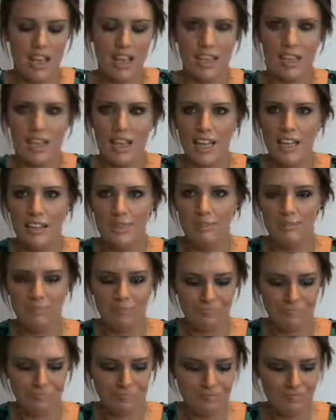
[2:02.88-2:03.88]
in there.
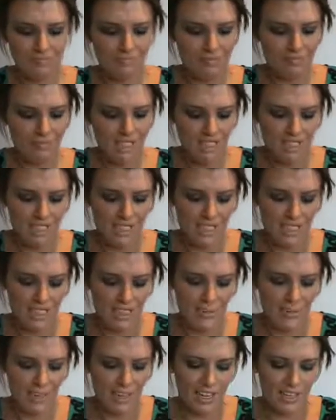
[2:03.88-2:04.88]
The
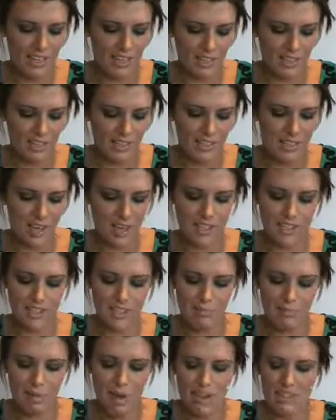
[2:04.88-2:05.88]
next one I got was Hot
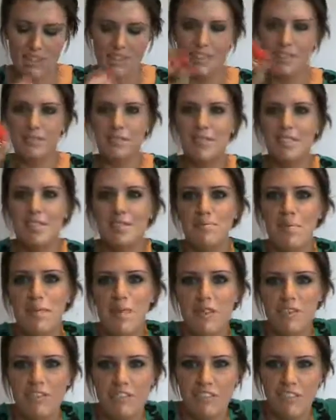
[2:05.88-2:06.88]
and Spicy, which is
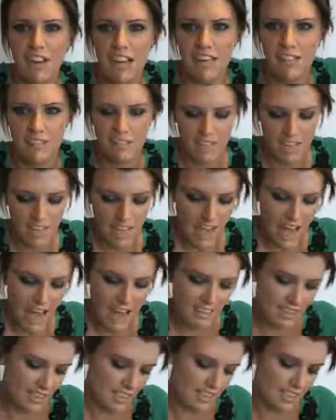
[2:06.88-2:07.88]
more of a red,
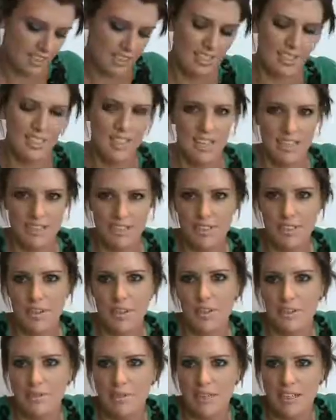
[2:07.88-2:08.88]
and this is the tender
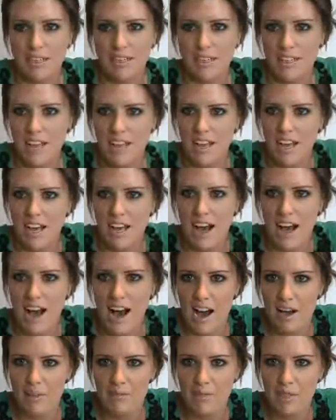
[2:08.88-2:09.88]
tone one.
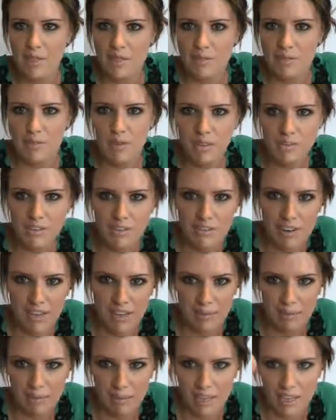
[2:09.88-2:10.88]
Um, so it's more of a
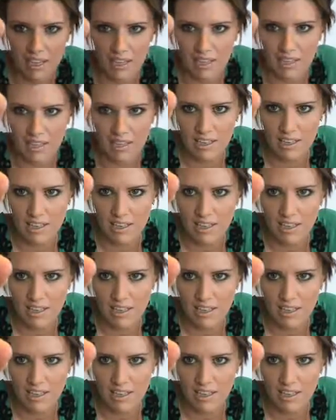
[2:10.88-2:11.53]
ready pink.